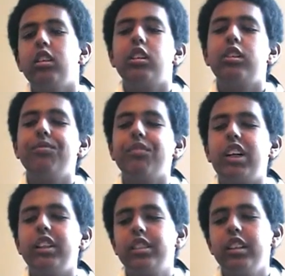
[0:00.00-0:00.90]

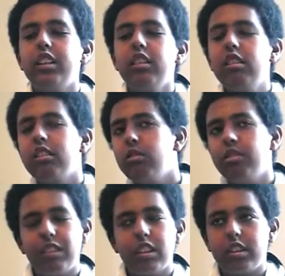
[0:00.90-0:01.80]
I attended the
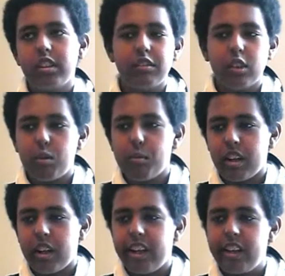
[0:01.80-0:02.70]
University of
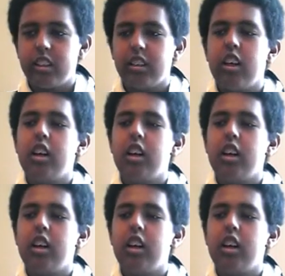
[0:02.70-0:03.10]
Copenhagen,